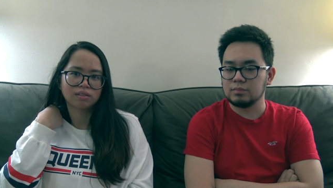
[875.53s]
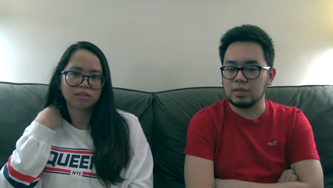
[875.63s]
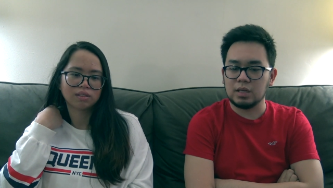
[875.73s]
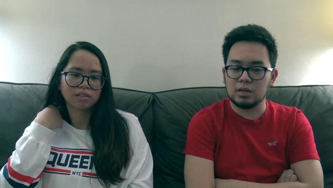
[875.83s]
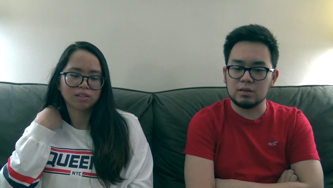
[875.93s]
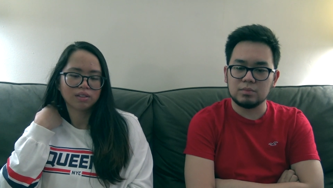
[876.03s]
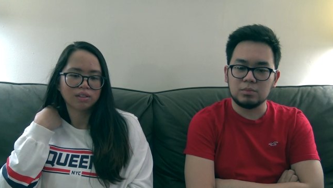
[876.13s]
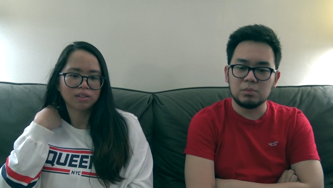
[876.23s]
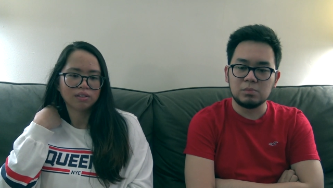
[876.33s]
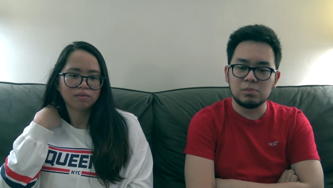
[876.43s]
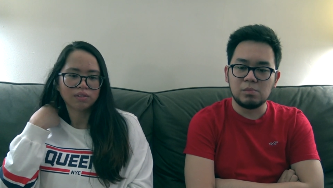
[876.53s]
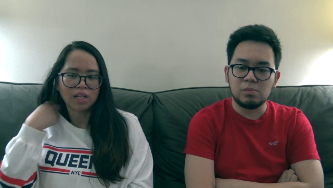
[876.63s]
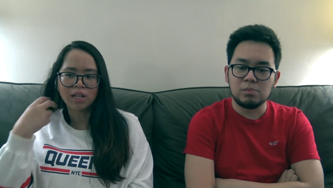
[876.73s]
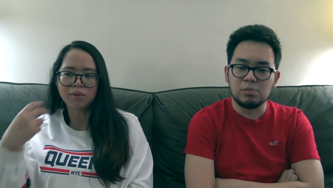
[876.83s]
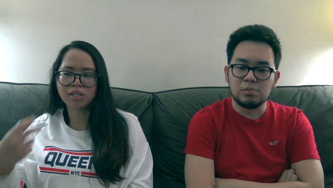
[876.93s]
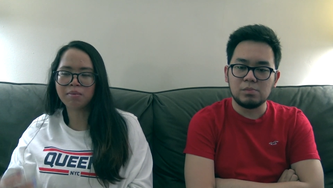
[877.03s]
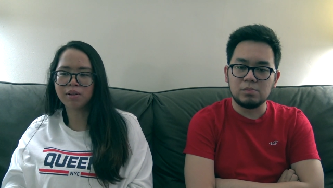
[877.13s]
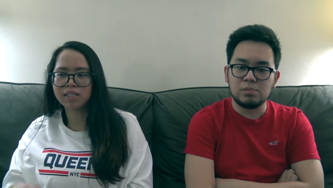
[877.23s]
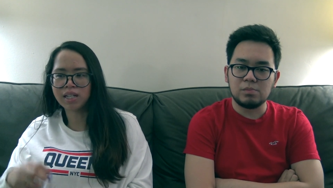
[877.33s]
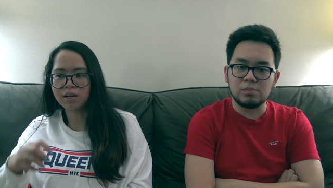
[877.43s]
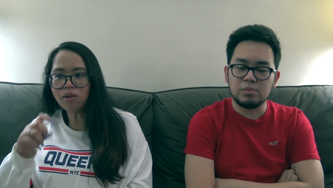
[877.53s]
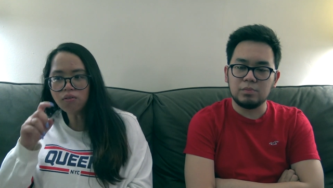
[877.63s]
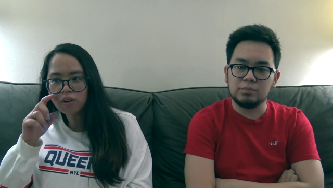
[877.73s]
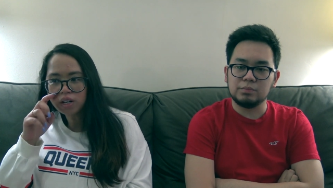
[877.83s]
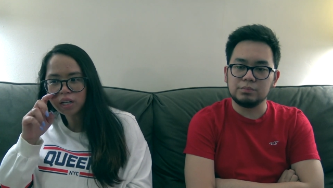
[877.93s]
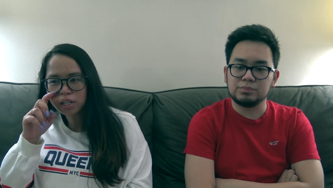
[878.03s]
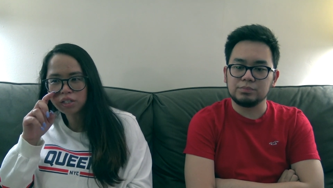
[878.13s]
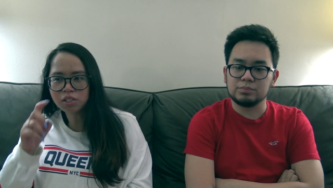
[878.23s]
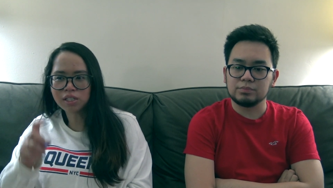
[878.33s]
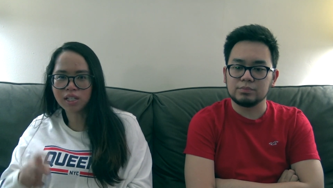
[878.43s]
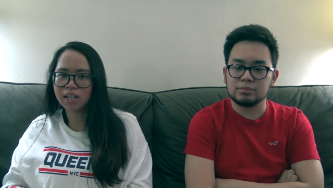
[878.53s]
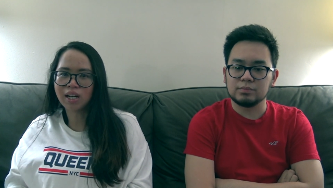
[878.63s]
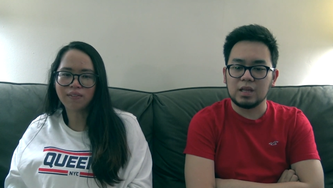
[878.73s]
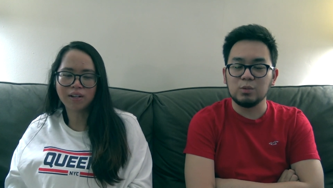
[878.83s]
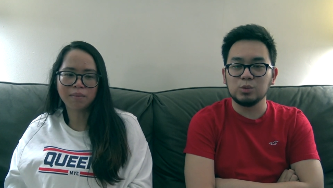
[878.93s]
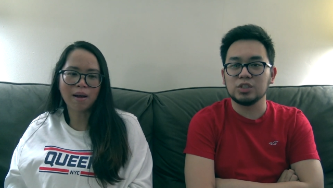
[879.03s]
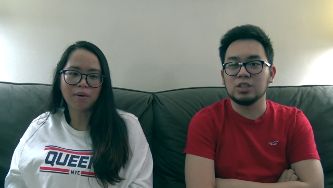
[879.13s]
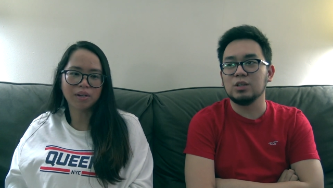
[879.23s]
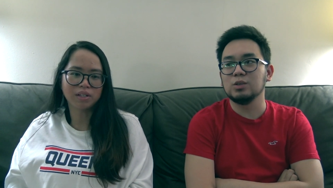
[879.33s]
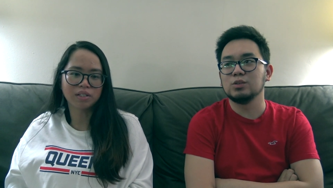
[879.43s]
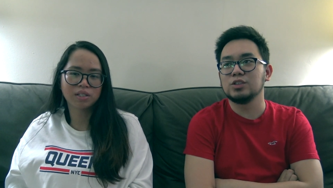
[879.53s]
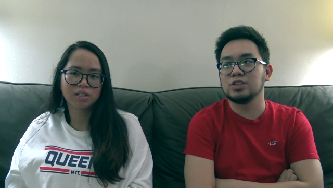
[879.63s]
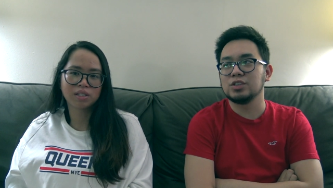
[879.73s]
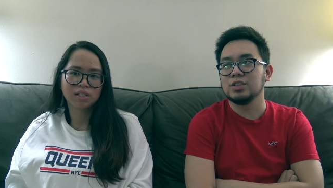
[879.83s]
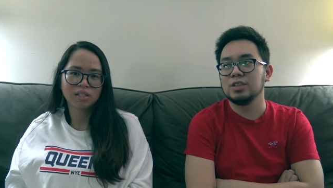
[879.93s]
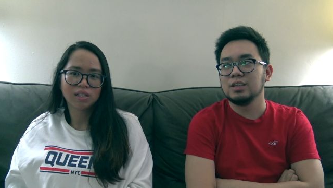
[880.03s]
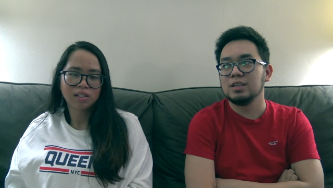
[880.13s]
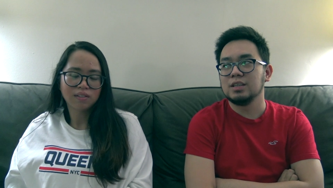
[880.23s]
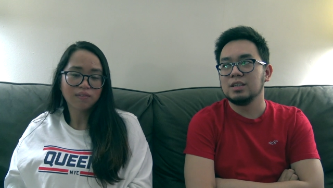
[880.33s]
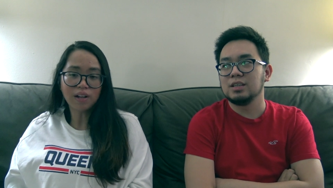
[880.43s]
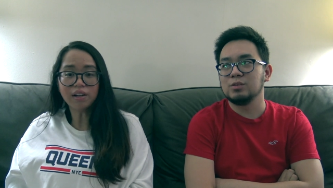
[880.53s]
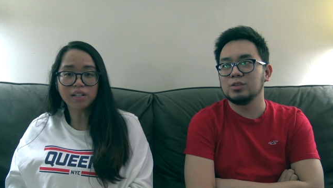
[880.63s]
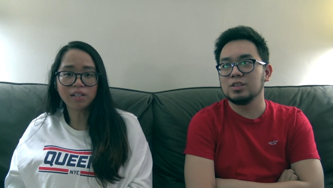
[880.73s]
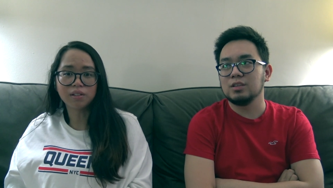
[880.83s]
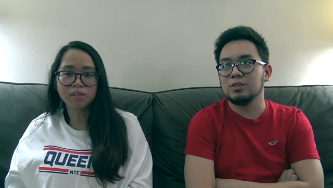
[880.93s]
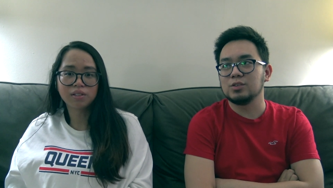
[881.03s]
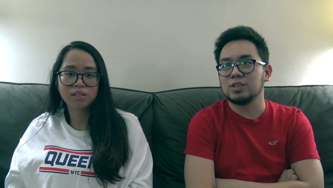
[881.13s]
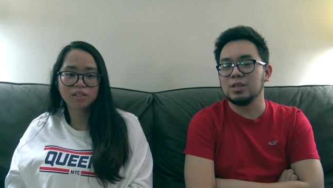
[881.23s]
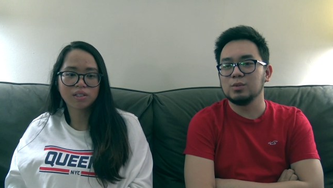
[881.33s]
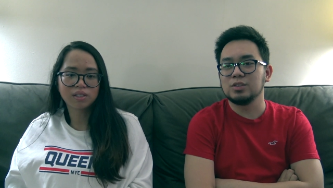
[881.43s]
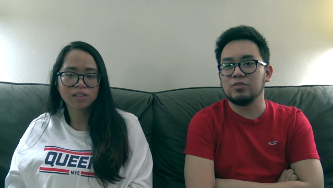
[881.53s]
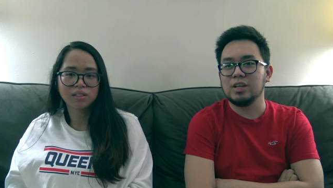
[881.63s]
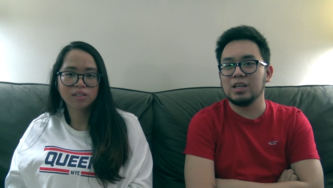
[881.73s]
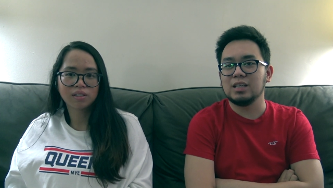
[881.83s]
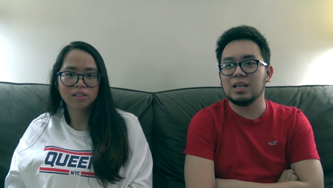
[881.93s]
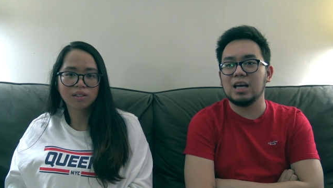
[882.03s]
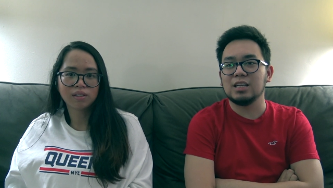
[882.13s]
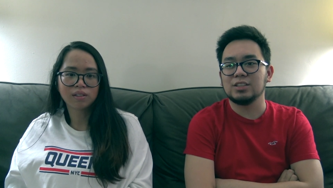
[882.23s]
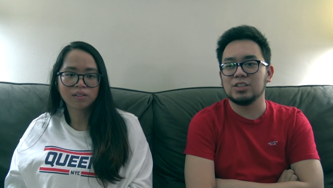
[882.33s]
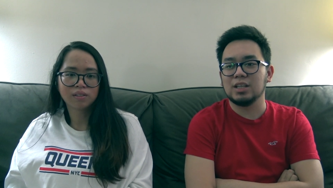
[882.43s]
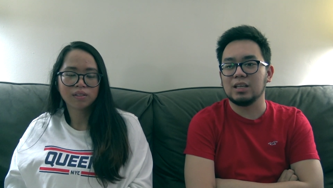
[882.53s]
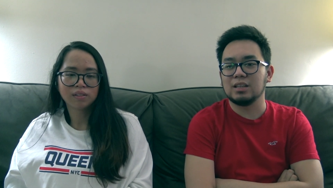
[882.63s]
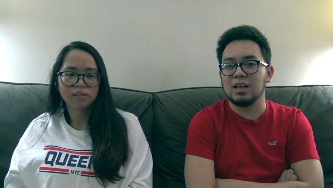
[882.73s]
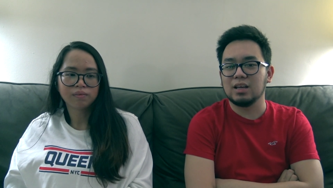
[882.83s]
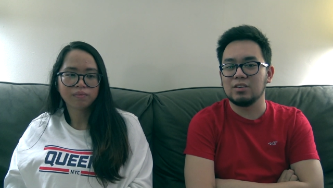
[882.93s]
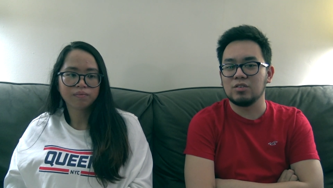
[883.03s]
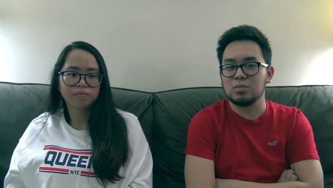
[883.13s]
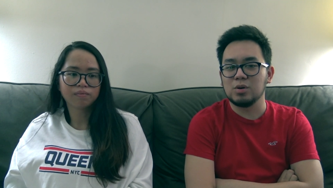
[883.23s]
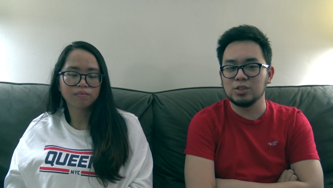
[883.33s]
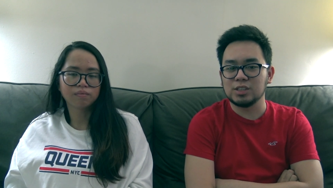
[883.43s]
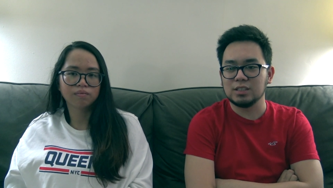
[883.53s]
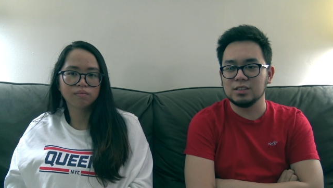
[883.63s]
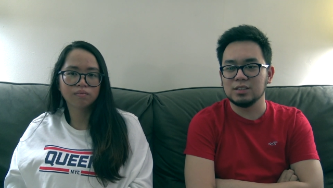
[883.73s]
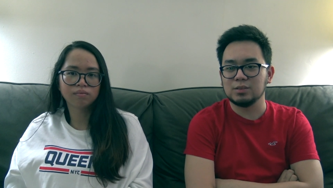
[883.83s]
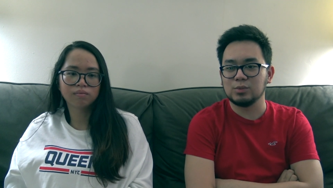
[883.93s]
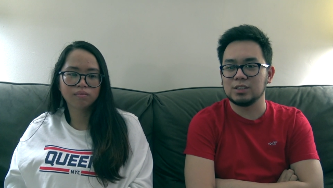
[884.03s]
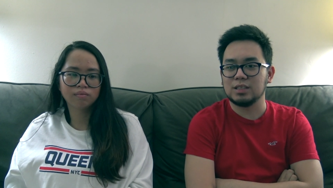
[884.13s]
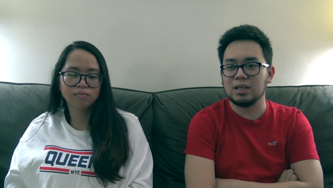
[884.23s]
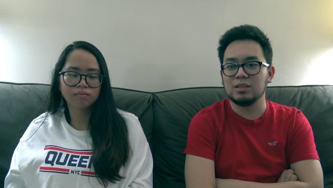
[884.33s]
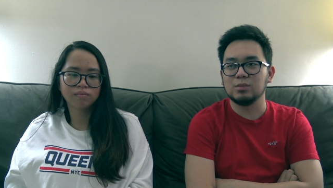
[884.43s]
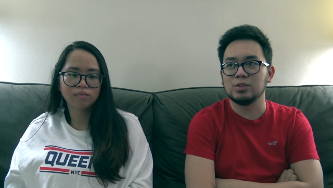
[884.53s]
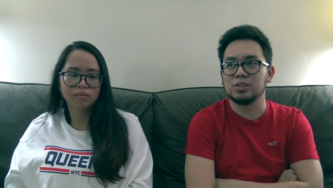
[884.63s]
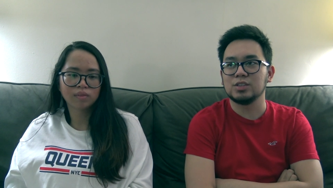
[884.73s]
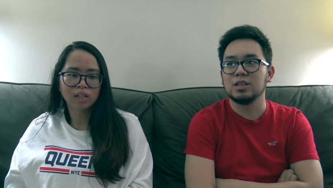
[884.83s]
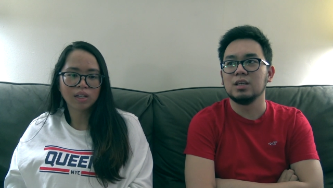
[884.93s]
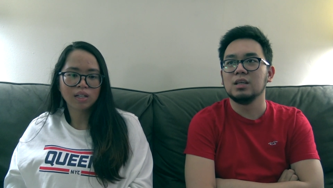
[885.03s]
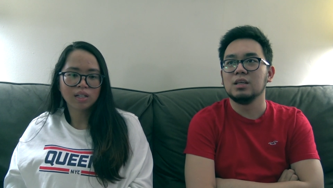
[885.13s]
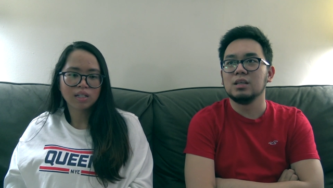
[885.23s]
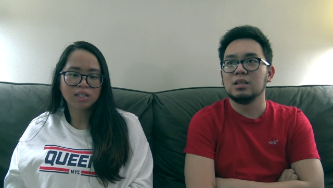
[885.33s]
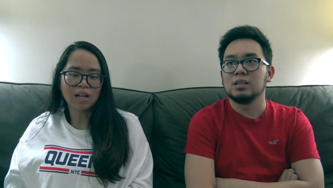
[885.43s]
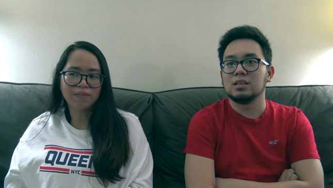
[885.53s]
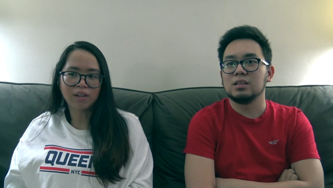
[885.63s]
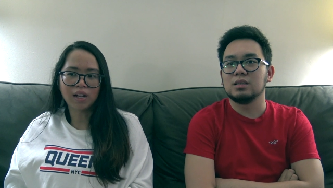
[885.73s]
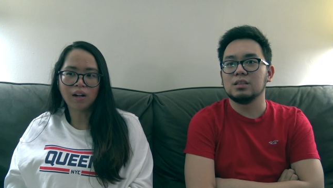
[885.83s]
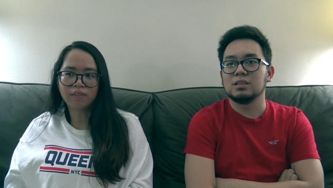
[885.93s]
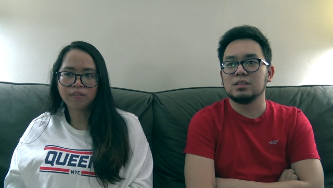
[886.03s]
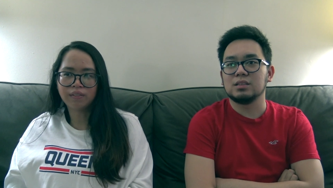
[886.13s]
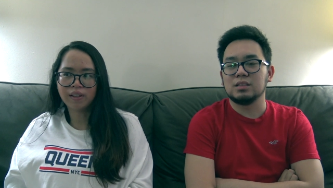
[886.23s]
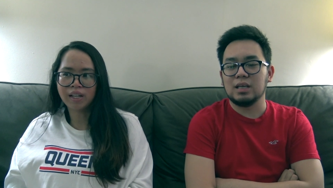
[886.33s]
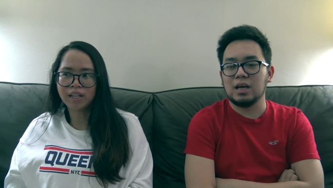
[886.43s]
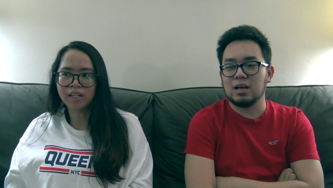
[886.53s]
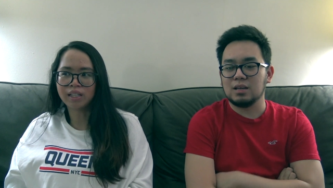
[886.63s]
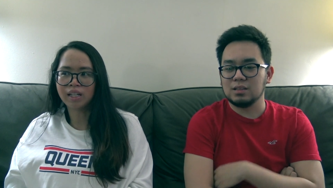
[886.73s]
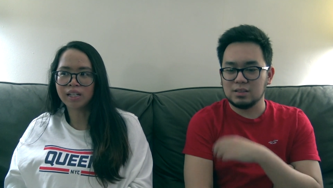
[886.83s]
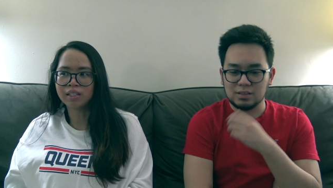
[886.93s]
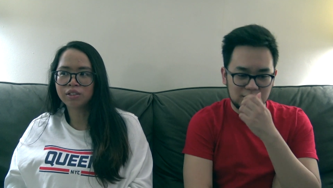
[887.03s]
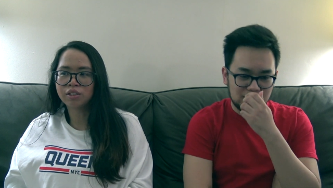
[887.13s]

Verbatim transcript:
Speaker 1: Yeah. Like he was able to take over. He just didn't have. He was powers. close. Very was close. close.
Speaker 2: He was feeding Nash like negative emotions, mm-hmm. which then was
Speaker 1: siphoning off of it, yeah. and then